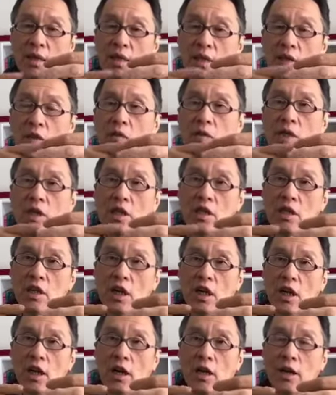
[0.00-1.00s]
to the
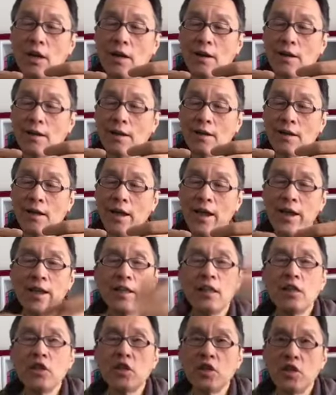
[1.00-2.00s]

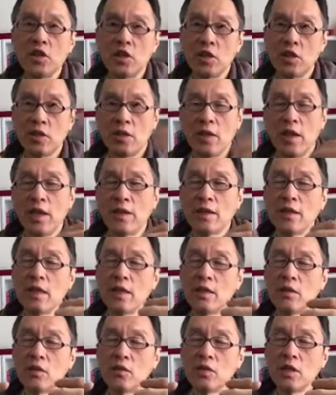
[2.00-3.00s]
energy, and
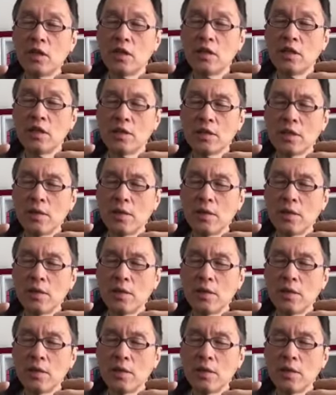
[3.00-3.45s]
then do this